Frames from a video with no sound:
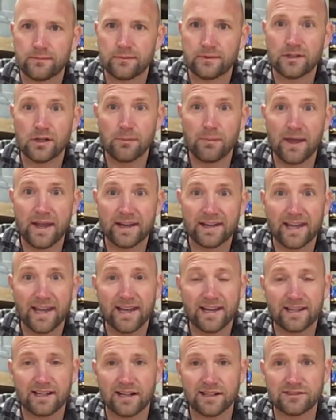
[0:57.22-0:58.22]
to make
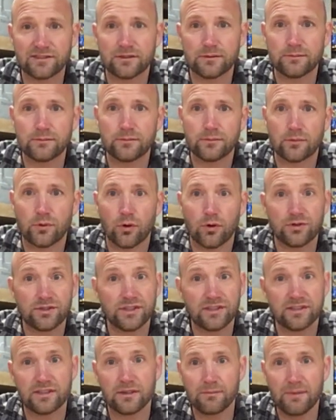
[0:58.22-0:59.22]
a custom, or
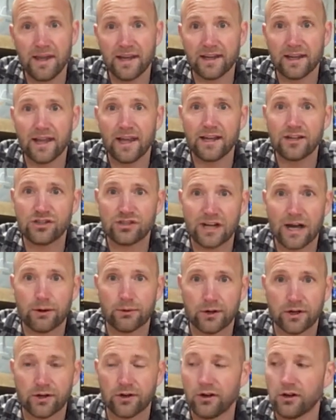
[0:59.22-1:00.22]
just to make a
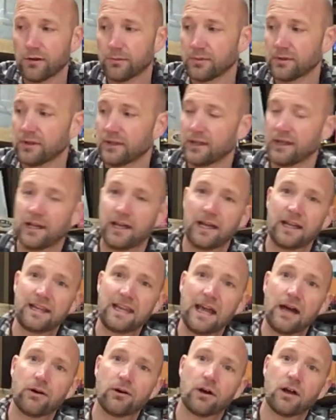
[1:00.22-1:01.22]
shower curb.
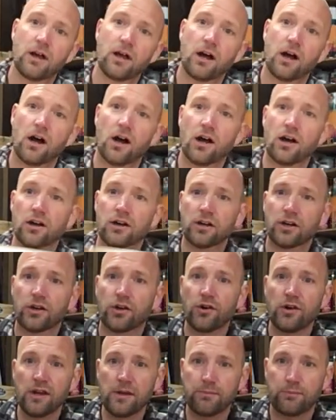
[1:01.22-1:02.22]
Now, our
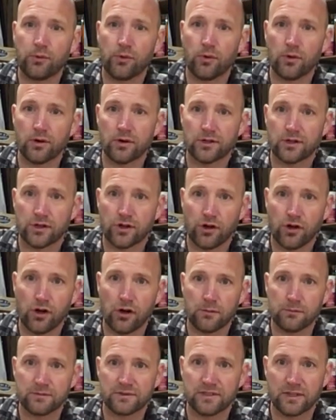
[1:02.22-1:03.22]
KERDI-BOARD
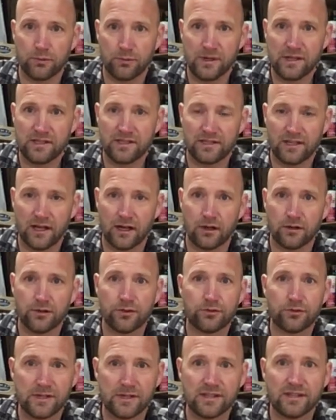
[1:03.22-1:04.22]
curbs that we sell in
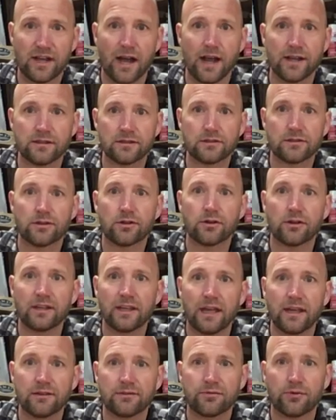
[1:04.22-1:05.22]
sizes,
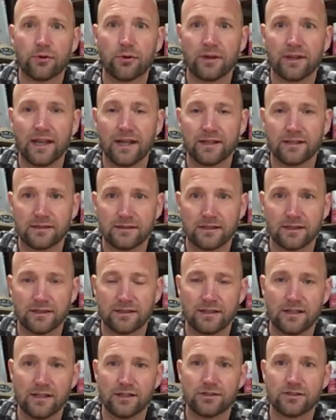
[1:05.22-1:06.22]
38, 48, and
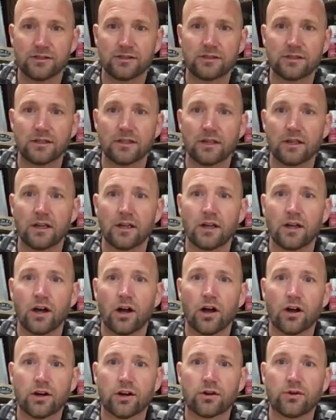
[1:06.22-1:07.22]
60 inches,
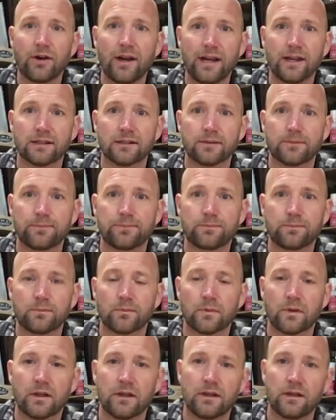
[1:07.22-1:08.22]
are great.
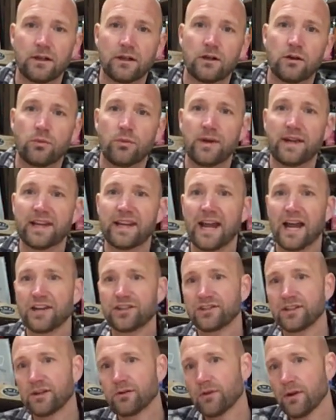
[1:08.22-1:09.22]
We can
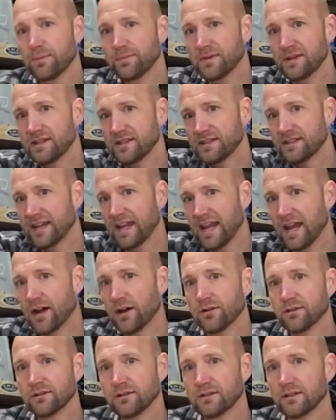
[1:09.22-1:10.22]
actually rip these
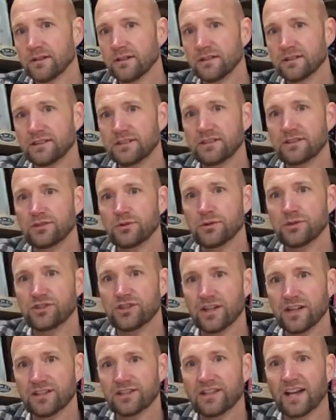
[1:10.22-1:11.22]
down to
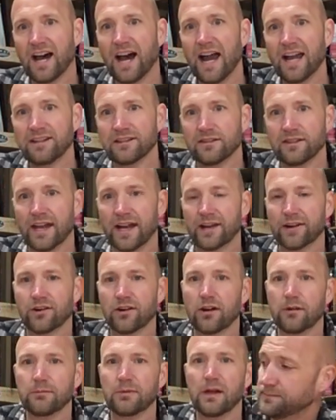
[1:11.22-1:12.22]
adjust the height of that
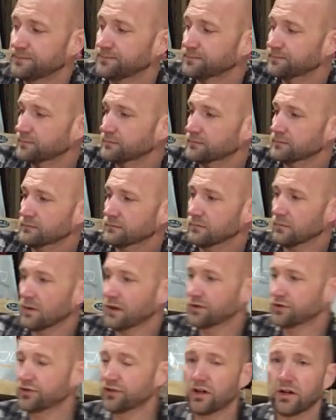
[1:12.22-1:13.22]
curb.
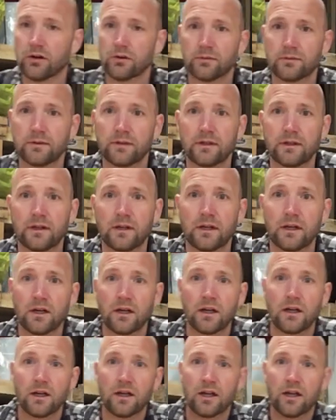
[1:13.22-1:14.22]
So,
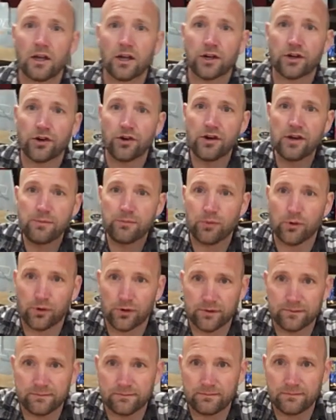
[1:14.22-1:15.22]

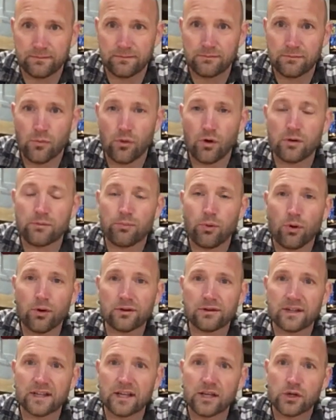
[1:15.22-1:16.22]
KERDI-BOARD, more
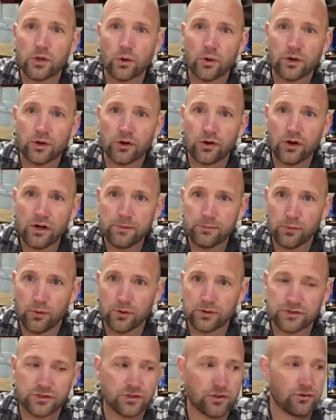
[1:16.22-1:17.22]
importantly, your
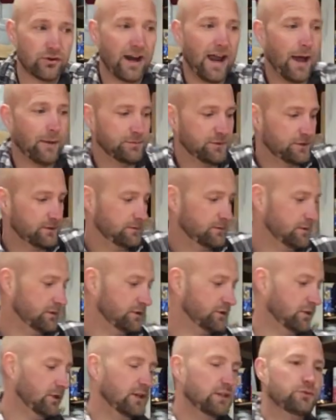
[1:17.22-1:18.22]
KERDI-BOARD scraps.
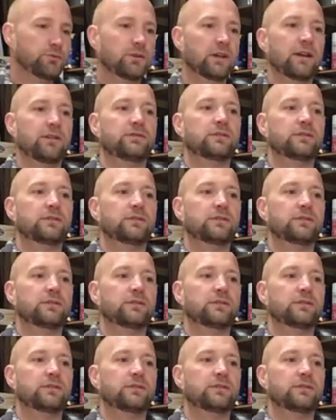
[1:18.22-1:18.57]
So here's what I've